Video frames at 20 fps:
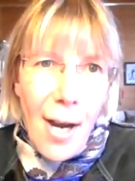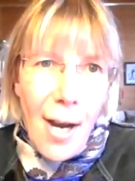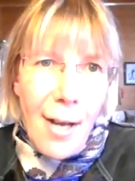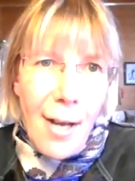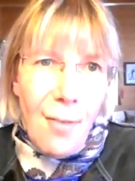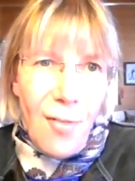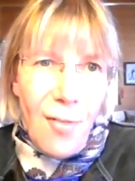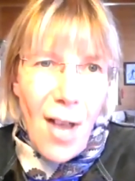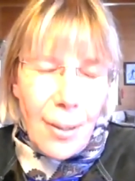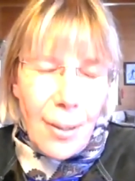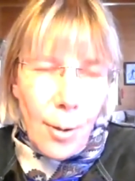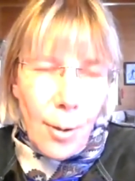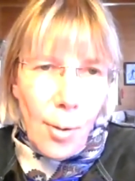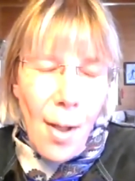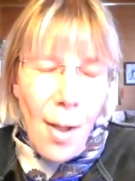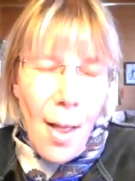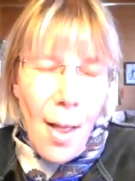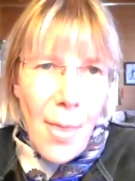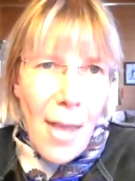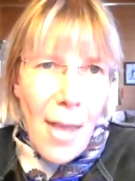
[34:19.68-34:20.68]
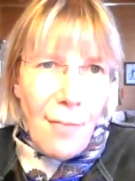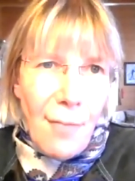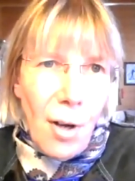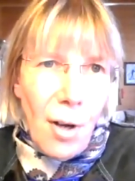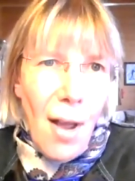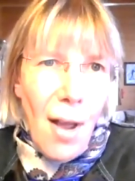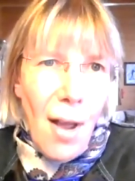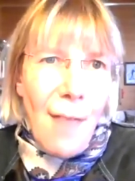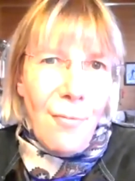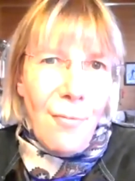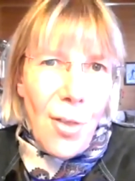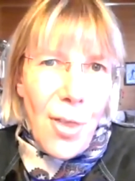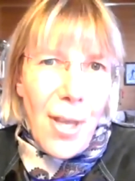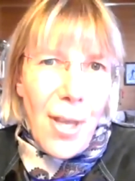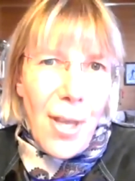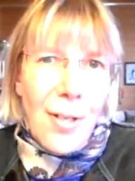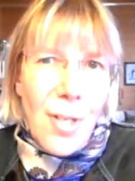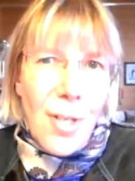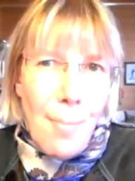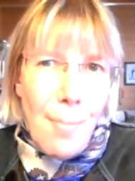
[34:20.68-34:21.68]
fettle. They've got
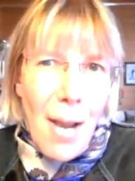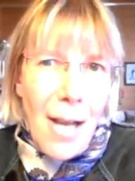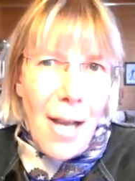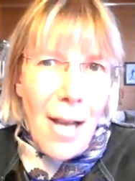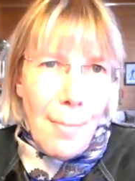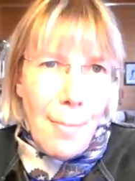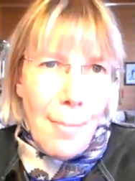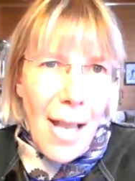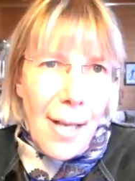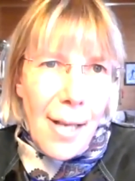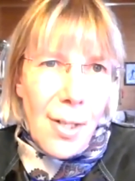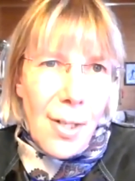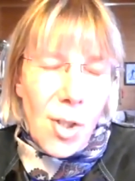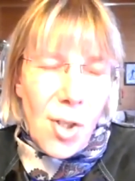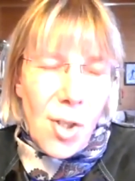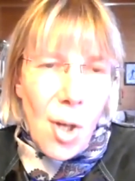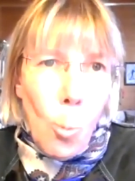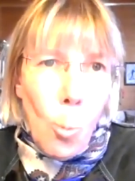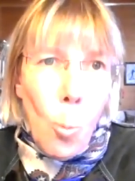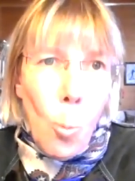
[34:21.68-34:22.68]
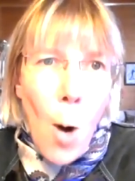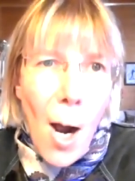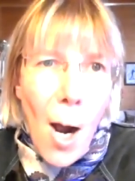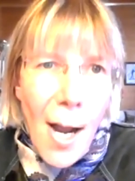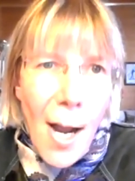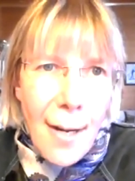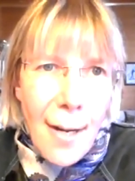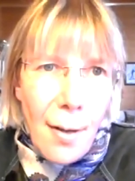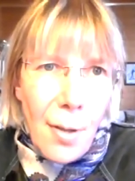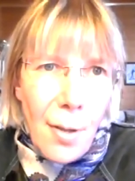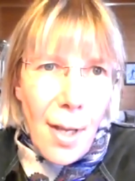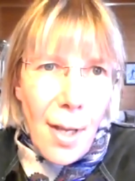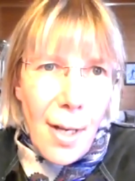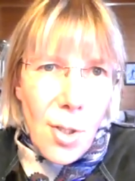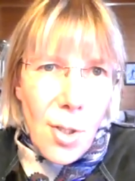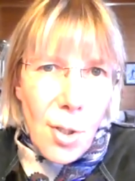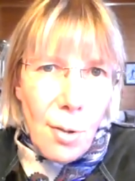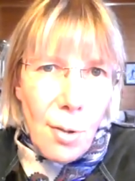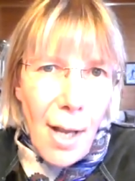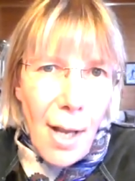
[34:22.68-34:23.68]
everything to make them age. So why don't they
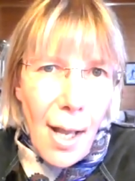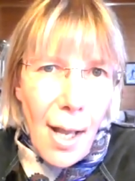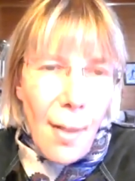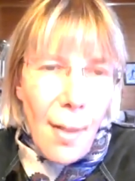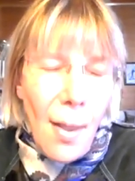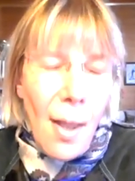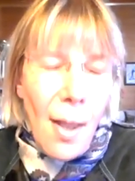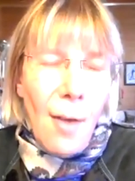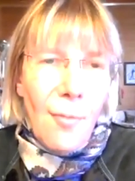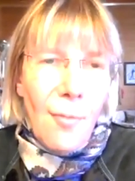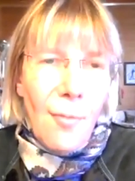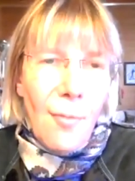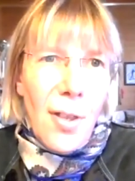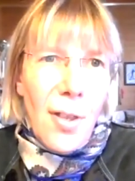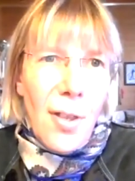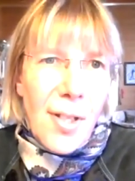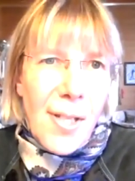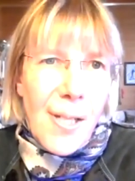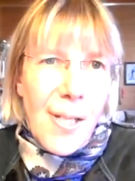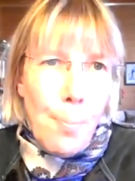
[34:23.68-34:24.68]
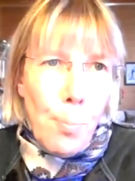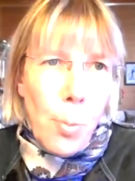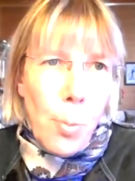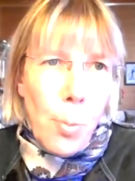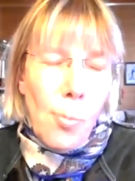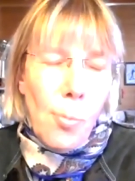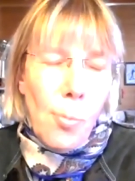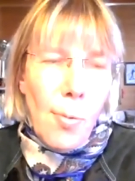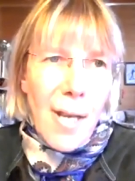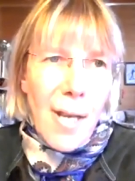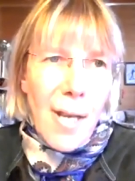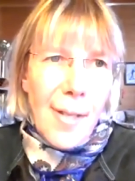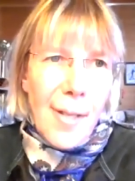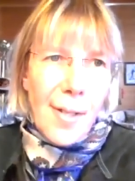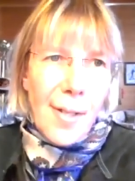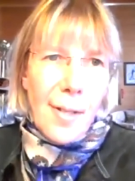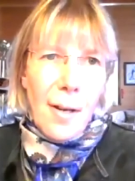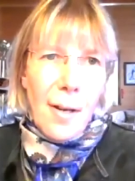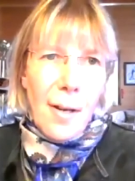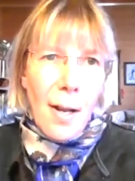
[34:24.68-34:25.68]
do it? For the simple
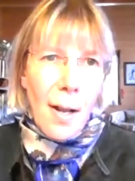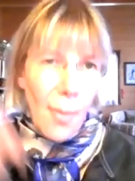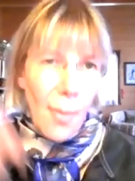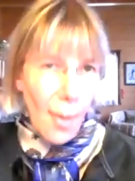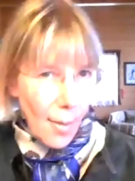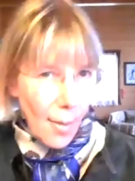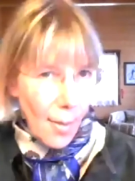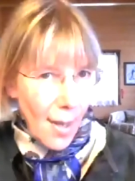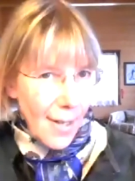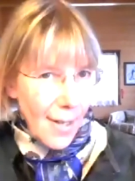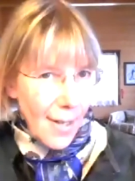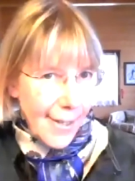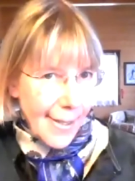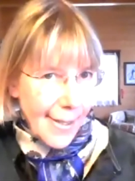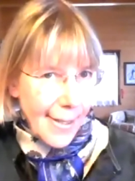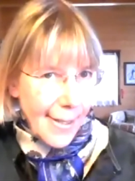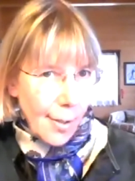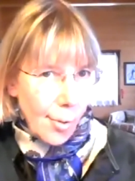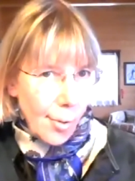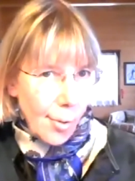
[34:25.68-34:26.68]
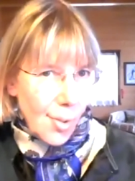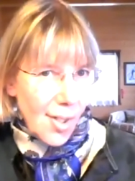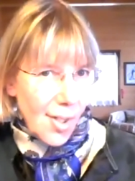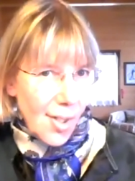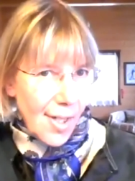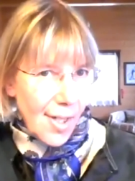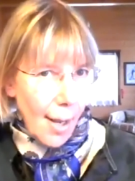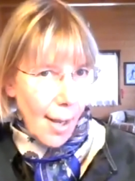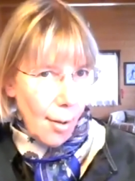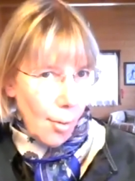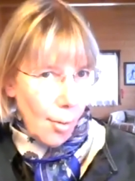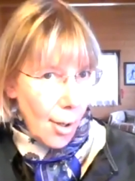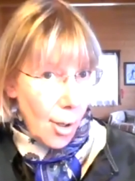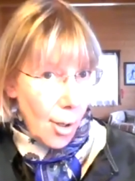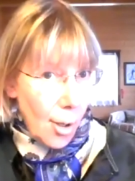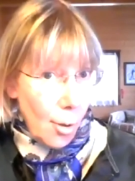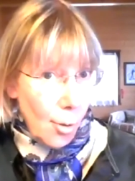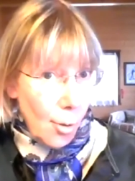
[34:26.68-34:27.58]
reason that they still sell huge